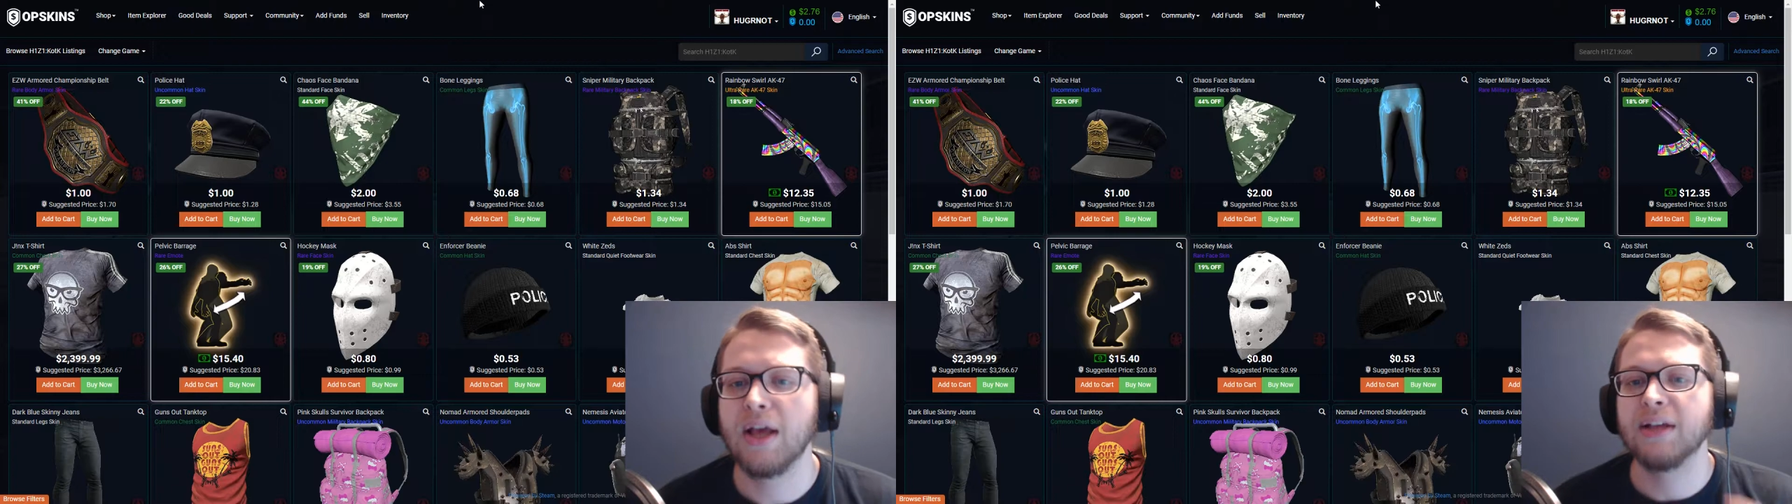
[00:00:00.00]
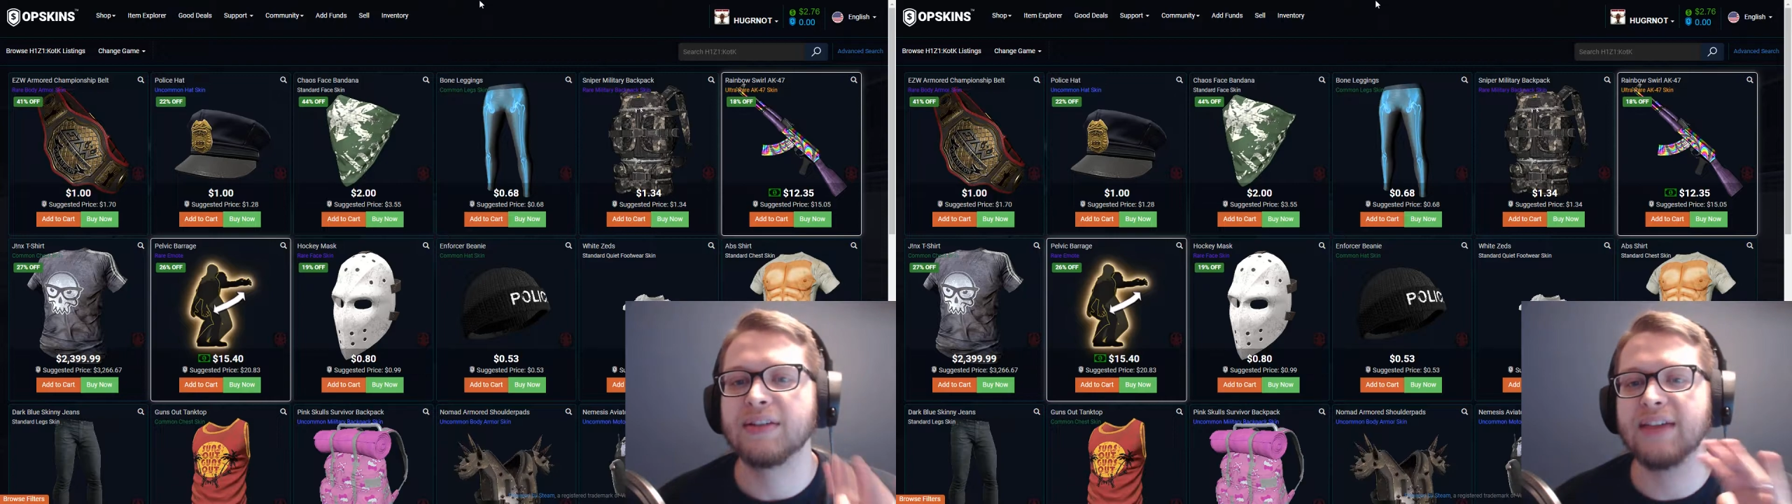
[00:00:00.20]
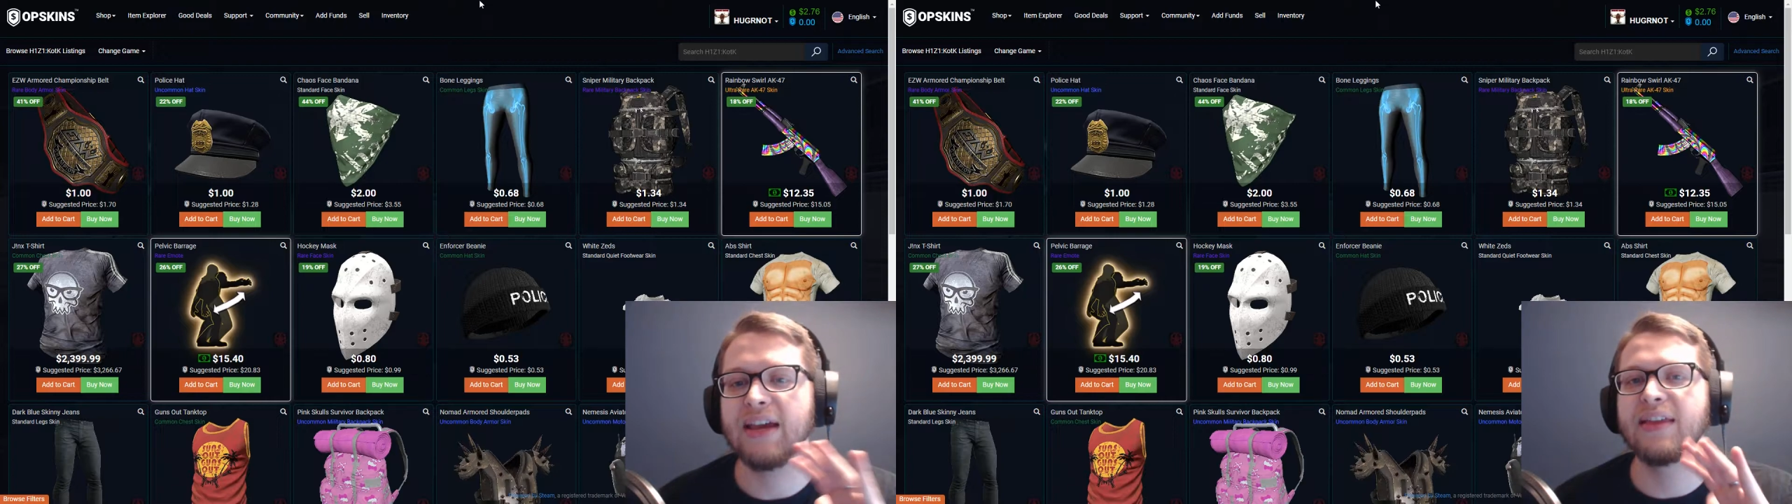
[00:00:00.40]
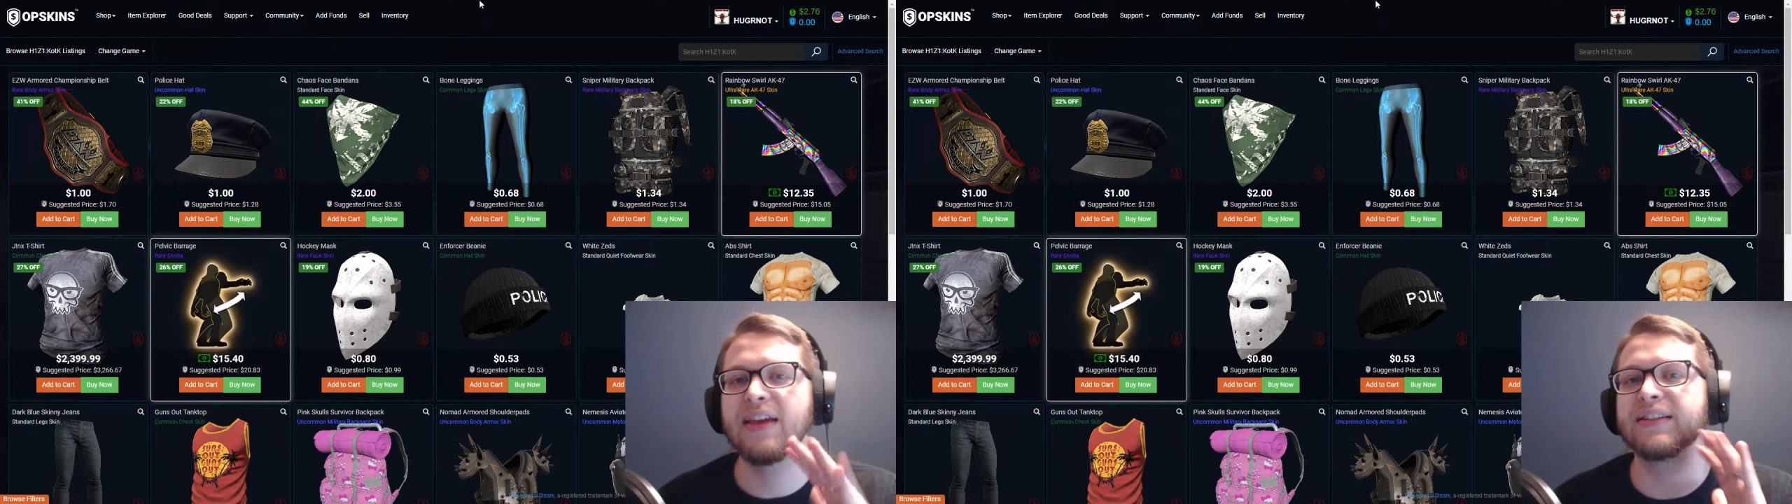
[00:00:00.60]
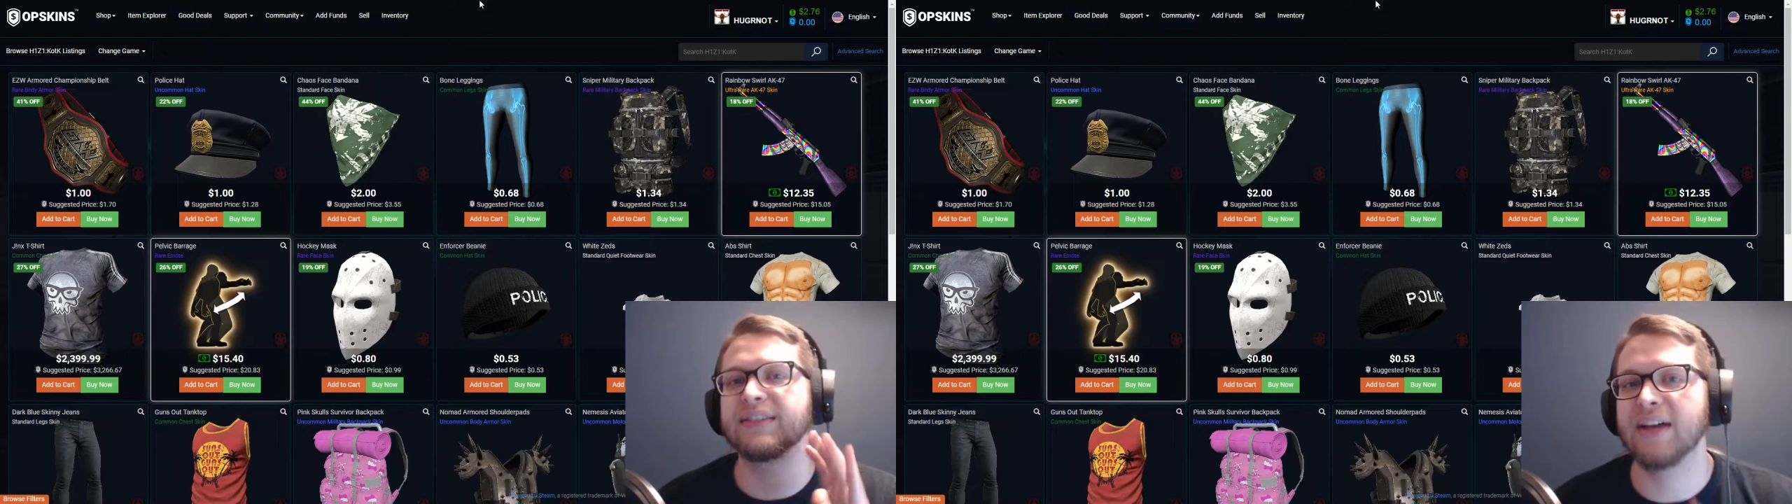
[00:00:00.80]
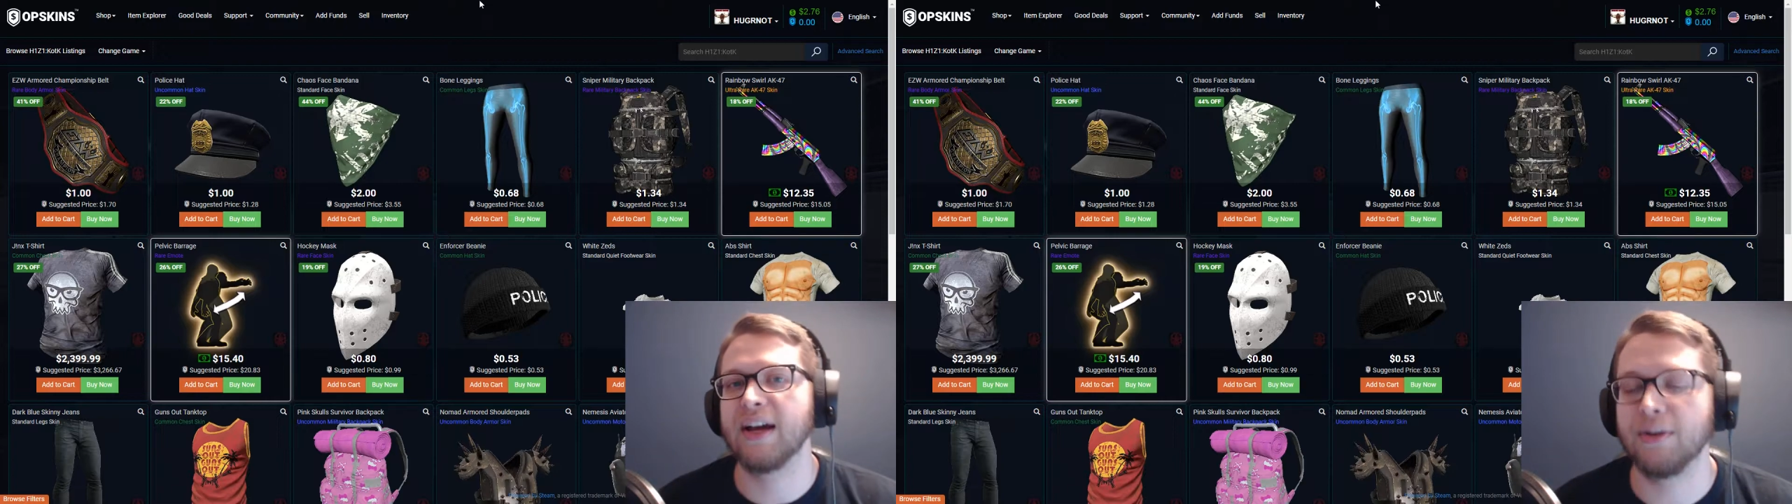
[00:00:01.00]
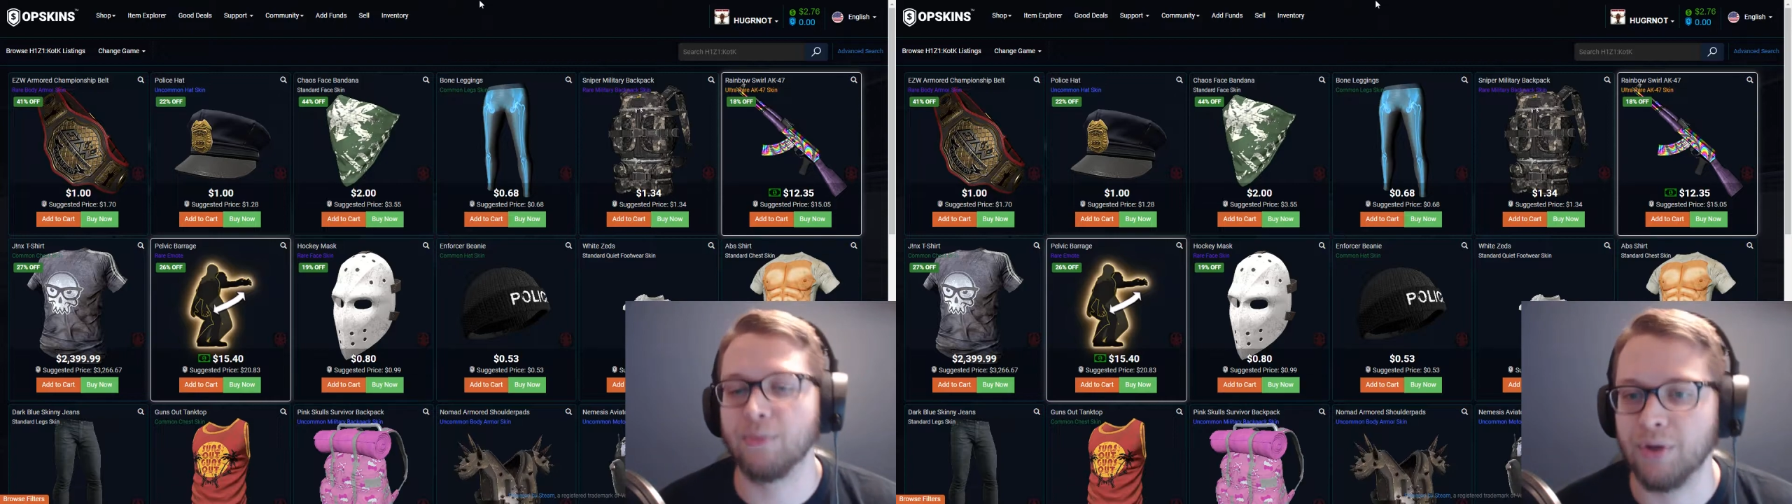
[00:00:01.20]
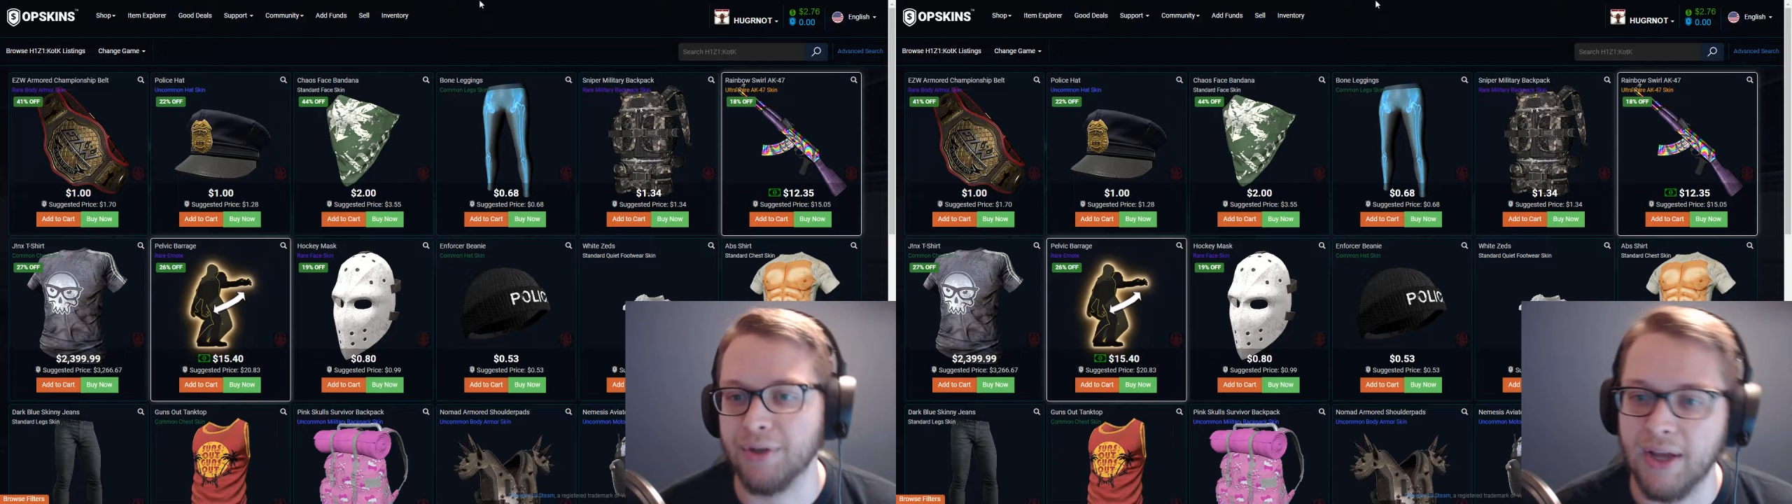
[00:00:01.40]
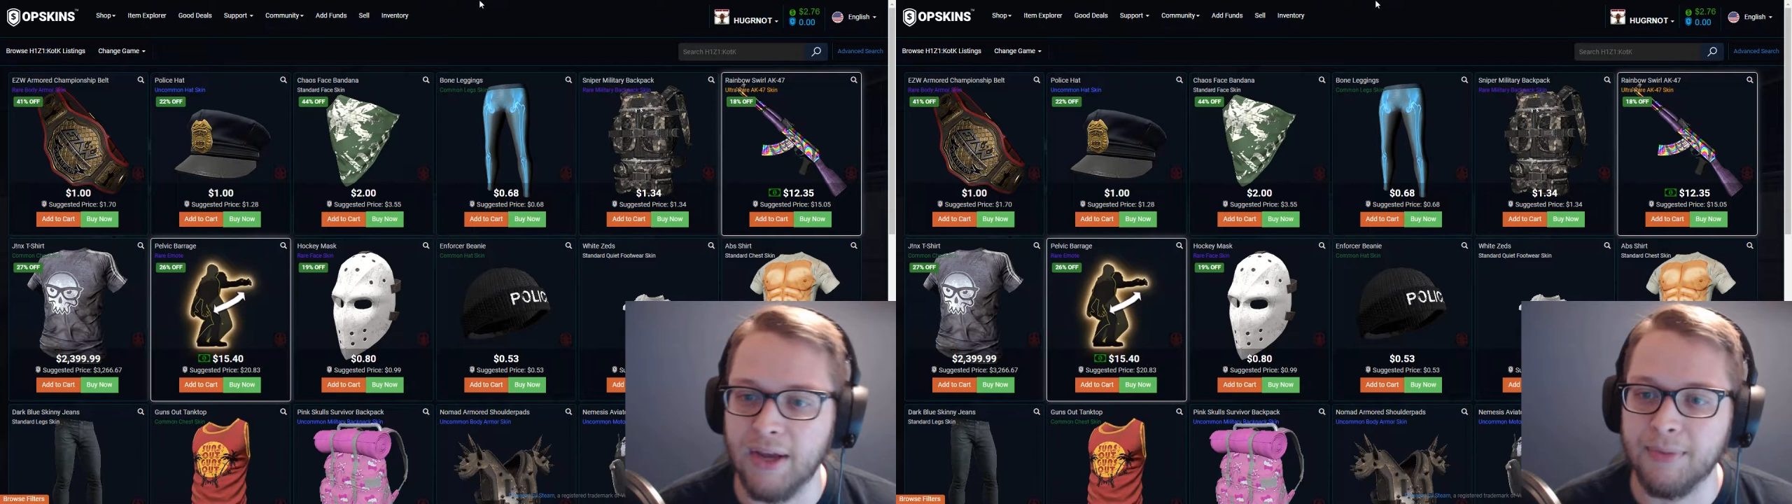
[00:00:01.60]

Say they decided one day,